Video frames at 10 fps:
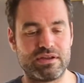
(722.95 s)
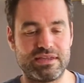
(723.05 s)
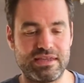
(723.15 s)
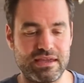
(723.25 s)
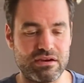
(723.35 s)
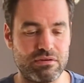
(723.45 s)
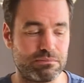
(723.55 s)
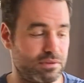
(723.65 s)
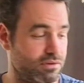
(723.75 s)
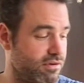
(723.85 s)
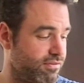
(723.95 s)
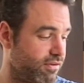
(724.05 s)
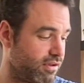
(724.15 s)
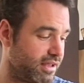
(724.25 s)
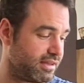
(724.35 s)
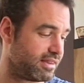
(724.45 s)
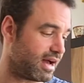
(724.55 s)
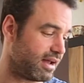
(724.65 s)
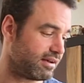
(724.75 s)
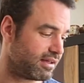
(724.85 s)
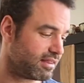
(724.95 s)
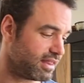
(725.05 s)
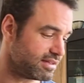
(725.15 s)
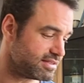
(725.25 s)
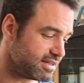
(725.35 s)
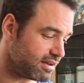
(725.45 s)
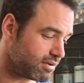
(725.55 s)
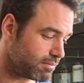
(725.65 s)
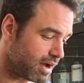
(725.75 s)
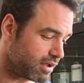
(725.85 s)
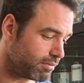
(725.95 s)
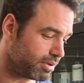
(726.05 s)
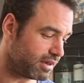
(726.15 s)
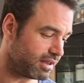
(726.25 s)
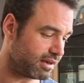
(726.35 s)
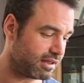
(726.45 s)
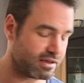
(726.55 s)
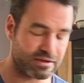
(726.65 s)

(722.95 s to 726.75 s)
Here, beautifully done this year, in my opinion,